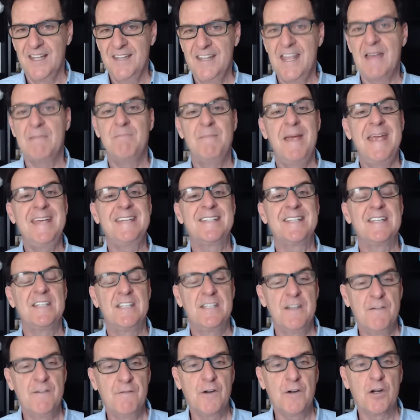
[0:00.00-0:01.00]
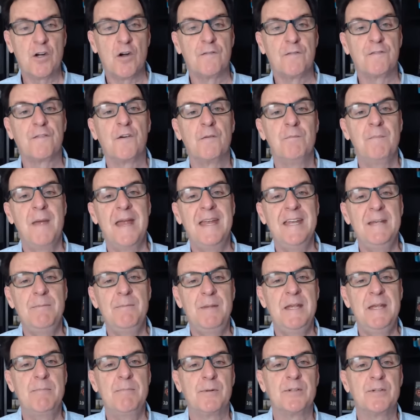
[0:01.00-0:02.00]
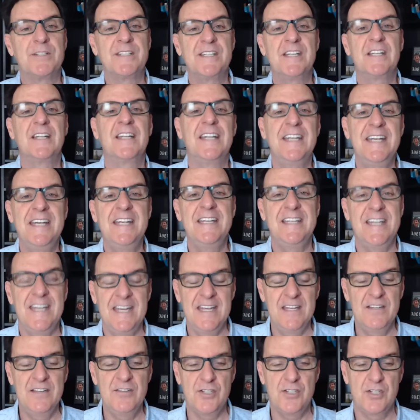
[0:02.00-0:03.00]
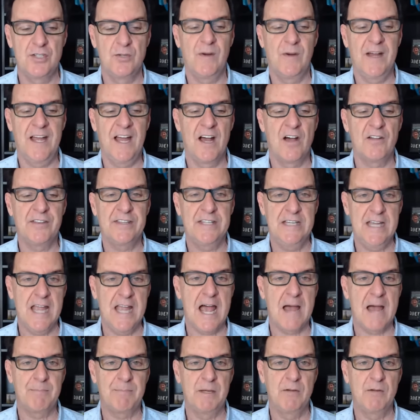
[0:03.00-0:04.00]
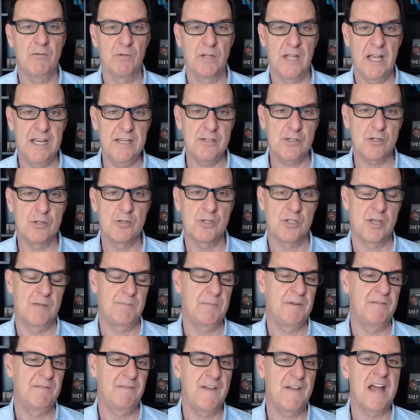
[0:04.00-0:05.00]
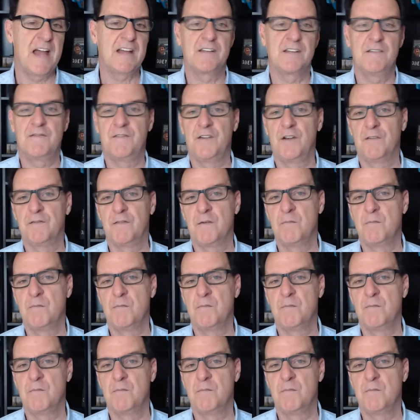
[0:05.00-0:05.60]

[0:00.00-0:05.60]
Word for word: that makes it difficult for many people to lean into a healthy, happy relationship. In fact, if you're